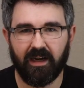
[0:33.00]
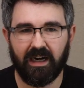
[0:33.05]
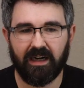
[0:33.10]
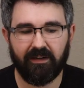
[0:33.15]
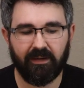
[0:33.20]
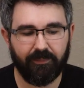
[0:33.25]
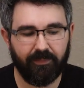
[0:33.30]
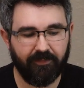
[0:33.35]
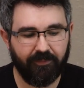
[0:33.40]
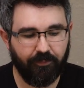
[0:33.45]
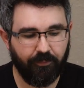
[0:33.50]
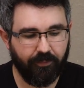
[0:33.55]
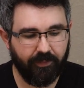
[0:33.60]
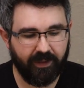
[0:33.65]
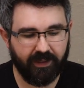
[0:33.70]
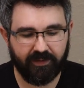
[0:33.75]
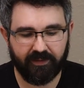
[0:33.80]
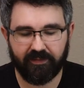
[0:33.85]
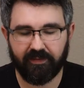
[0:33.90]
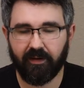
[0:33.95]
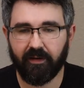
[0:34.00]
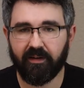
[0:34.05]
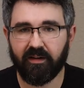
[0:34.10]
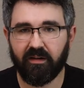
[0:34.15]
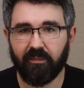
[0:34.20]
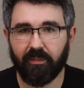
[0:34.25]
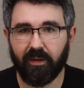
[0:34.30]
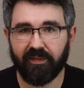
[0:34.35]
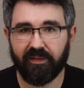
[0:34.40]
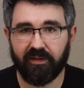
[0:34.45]
All right, before we get to
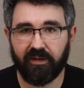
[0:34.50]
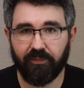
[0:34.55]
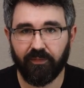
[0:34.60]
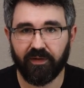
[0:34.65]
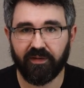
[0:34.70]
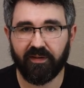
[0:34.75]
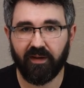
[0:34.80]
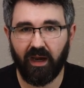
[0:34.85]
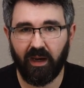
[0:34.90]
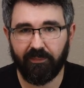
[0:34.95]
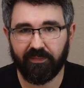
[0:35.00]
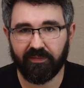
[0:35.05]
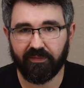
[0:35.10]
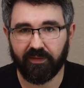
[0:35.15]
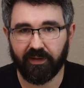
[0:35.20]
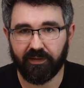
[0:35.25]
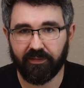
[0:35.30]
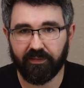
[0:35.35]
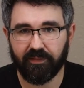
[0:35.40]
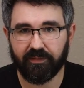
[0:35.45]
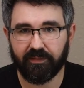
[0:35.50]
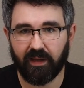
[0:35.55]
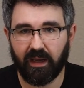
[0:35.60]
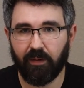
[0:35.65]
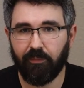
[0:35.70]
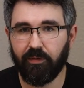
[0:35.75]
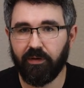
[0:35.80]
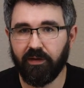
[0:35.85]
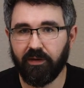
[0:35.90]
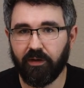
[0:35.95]
talking about the different types of lenses,
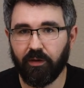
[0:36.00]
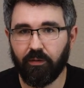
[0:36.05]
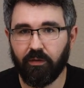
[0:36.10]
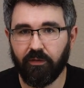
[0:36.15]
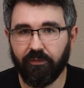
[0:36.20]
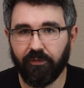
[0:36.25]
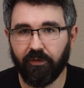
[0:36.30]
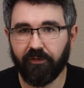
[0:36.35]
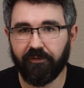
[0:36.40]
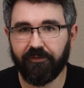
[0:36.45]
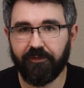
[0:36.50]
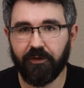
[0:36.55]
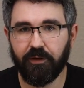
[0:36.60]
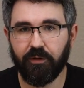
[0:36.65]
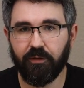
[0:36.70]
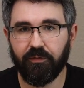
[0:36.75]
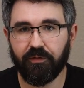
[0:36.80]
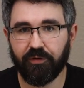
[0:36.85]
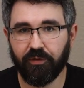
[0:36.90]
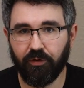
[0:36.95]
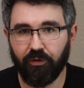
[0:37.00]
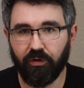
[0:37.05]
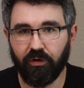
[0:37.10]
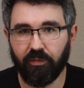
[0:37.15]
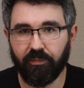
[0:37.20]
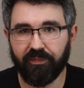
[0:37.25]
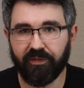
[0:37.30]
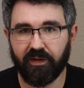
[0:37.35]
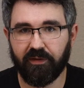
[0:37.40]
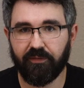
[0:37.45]
I want to go over a few
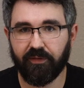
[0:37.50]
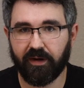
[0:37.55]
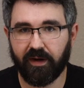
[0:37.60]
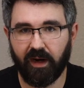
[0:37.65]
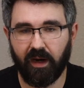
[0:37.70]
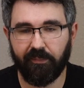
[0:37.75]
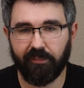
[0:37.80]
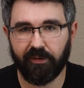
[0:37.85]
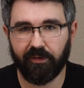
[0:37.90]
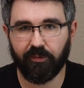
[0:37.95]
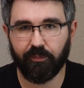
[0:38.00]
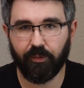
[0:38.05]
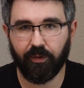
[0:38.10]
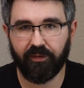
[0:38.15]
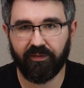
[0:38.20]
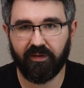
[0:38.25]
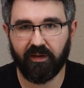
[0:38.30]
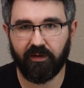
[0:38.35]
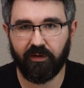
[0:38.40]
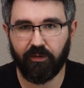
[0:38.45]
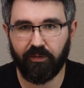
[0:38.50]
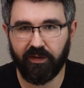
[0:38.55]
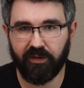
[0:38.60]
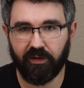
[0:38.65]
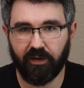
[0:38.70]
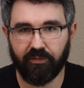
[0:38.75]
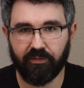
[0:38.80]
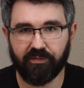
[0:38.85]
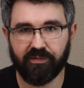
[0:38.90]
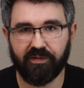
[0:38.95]
terms and vocabulary words that you need
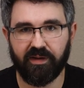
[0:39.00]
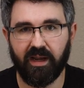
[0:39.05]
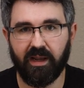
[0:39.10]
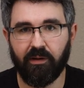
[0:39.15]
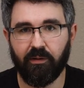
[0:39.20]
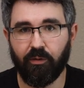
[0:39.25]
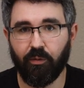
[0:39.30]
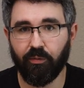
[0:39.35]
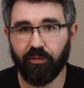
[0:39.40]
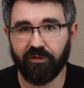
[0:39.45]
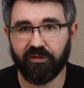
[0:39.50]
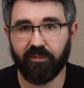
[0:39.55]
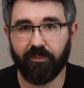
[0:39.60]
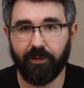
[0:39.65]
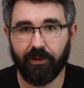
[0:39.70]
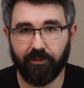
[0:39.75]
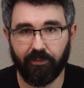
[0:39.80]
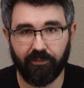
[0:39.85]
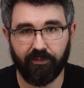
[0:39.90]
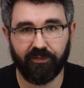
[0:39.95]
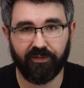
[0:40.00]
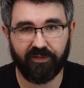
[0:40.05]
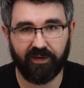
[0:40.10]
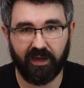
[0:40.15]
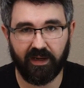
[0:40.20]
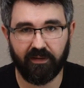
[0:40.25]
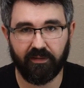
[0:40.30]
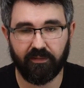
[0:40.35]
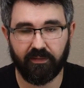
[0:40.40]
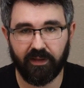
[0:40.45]
to understand in order to better
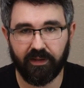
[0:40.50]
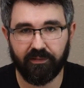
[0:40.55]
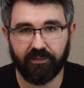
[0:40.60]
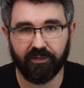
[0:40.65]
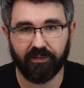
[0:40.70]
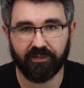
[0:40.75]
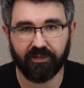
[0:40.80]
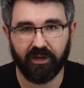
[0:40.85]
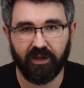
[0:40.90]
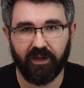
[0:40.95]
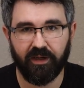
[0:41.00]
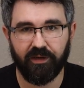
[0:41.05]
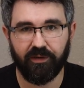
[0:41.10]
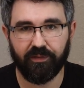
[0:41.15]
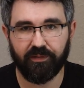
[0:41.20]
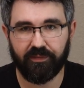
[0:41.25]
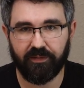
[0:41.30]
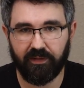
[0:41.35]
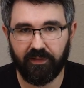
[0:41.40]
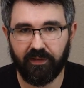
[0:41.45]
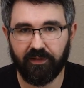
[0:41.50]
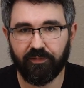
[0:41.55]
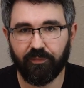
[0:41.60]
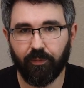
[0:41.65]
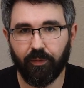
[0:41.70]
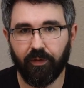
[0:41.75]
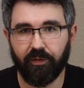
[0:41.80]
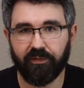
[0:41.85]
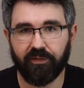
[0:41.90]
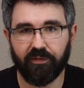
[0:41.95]
understand lenses. You'll see these
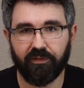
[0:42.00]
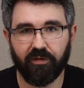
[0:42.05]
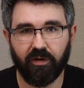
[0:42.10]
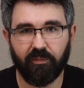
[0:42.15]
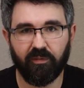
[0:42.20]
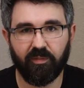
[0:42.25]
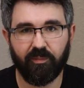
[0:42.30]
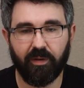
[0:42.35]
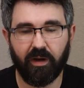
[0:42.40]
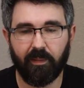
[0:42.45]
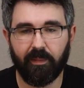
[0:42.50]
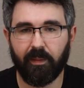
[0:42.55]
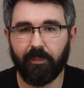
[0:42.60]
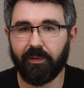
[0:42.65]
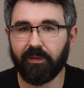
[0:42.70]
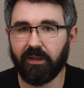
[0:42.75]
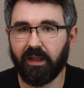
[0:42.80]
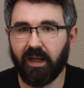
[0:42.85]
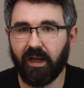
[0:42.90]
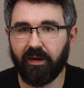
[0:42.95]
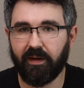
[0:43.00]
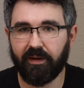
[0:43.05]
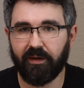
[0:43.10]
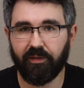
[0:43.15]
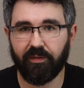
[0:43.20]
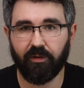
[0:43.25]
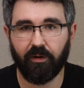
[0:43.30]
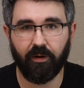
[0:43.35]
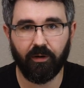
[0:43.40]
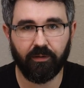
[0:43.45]
words and terms pop up a lot in
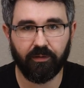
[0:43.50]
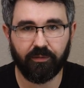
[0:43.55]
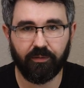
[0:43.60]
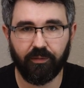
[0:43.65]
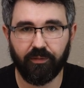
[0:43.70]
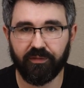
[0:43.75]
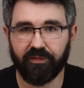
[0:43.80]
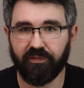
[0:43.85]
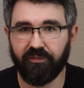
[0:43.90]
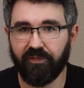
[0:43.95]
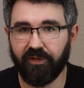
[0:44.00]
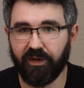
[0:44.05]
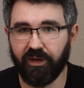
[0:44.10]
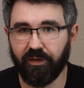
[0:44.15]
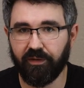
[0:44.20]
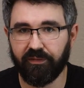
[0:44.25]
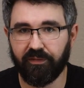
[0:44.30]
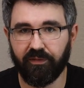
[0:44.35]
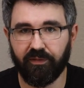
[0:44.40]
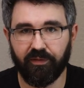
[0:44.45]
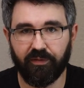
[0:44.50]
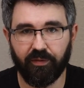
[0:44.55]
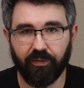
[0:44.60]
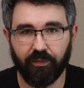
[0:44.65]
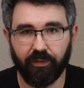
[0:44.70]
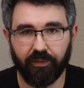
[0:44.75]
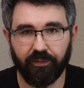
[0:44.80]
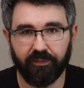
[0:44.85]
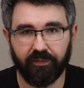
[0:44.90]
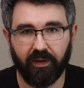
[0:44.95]
other articles and videos and
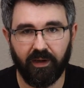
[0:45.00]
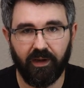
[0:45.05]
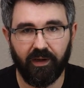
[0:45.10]
tutorials,